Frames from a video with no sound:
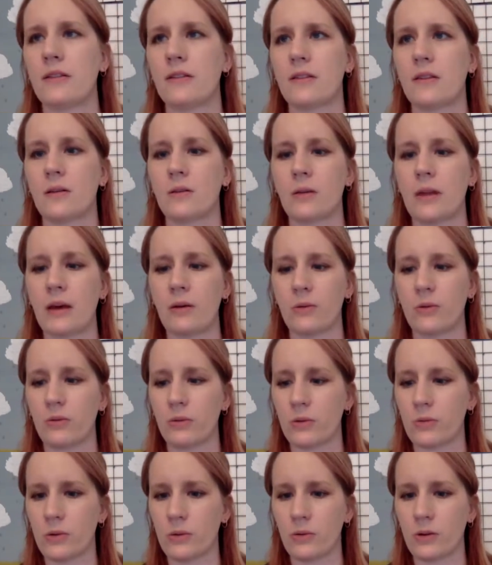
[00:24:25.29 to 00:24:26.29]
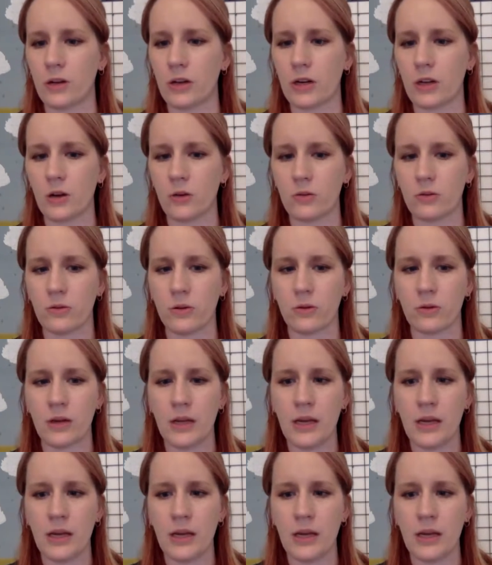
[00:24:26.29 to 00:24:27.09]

So that was what we were going to go through.